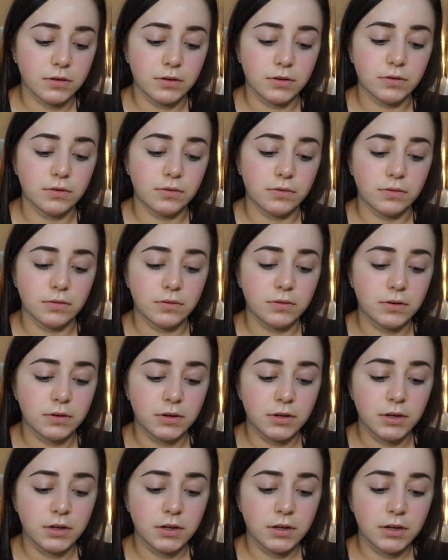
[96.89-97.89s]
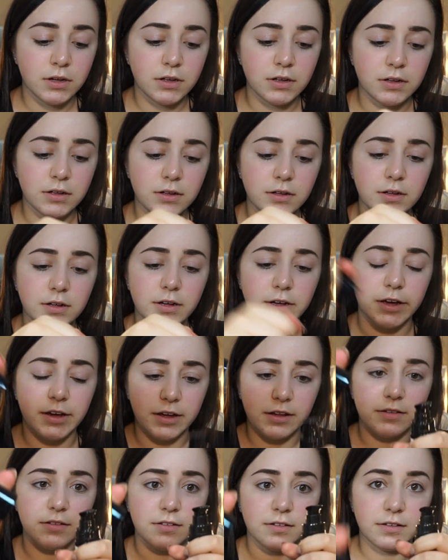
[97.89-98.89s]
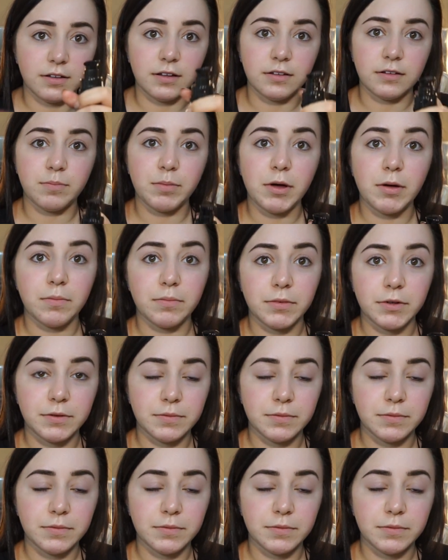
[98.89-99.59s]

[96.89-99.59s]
Ooh. I guess this has a pump.